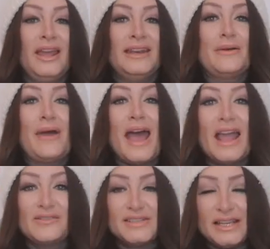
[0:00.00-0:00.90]
Now, I
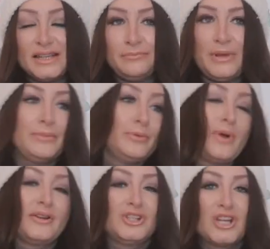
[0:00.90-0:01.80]
have seen people
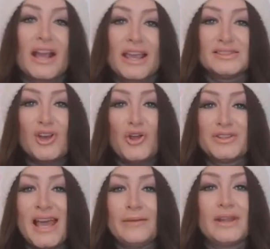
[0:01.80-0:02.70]
wearing shackets all the
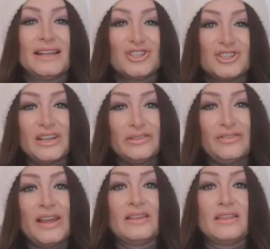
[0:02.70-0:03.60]
time and I just didn't
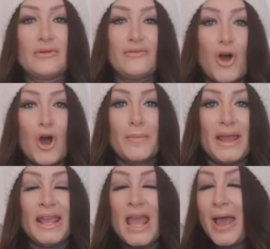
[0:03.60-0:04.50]
think that they were for
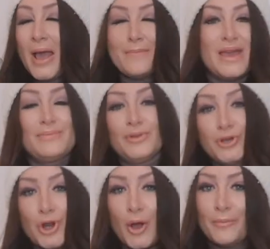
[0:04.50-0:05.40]
me. And maybe they're
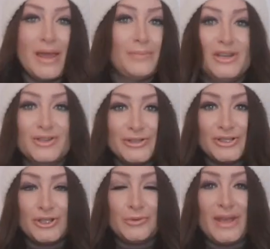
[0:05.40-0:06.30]
not, maybe it doesn't
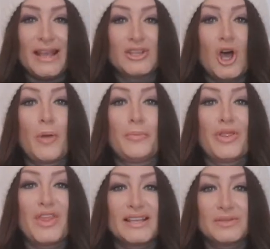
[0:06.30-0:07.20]
suit me at all, but
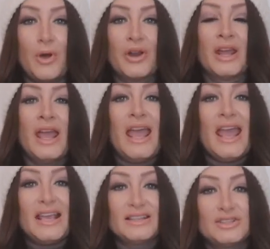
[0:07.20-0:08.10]
this one
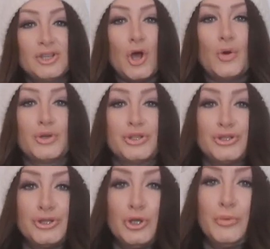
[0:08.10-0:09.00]
is so
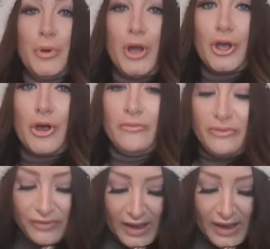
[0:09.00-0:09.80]
super comfy.